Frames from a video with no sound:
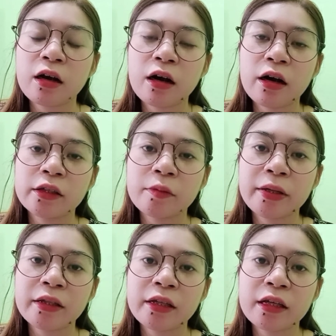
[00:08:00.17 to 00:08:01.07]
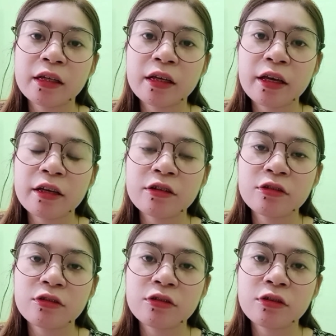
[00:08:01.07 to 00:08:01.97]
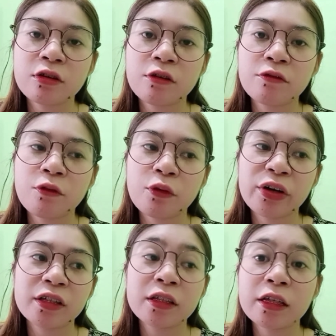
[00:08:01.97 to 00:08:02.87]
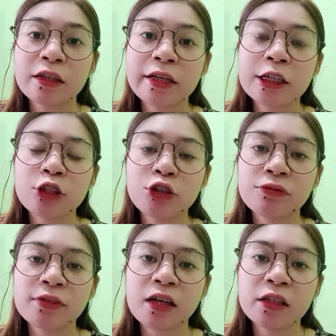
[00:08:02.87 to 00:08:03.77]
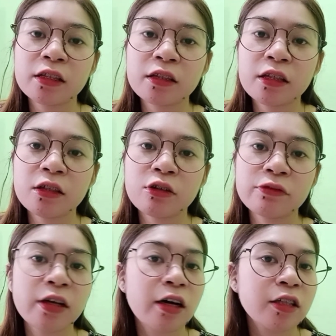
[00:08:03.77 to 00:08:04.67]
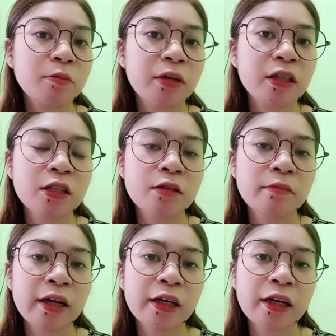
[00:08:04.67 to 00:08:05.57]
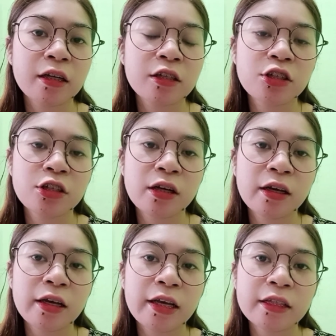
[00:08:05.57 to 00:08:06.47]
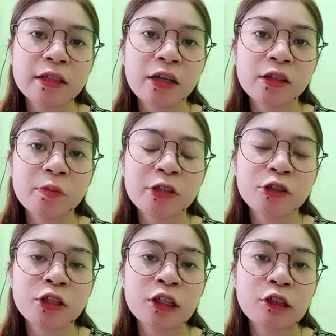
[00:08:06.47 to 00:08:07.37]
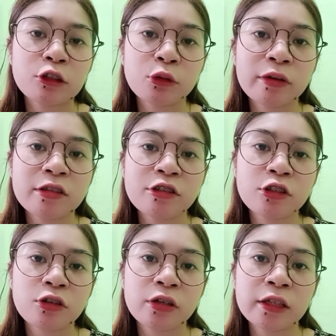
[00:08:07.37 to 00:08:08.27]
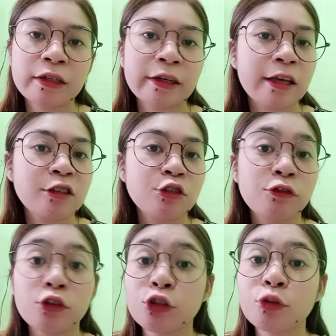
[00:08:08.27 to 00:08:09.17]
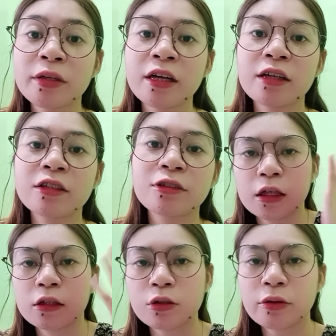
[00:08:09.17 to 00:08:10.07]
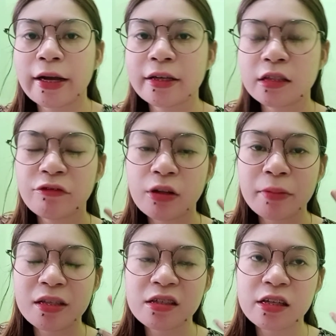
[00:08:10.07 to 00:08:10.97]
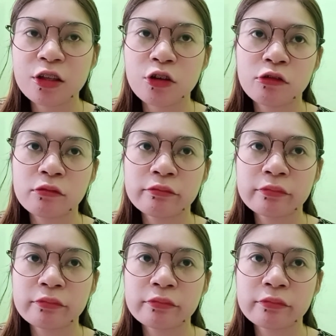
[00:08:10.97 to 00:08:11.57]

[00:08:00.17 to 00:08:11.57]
the pending case for the declaration of nullity of the husband's marriage is not a prejudicial question in the case of concubinage. So guys, if napansin nyo,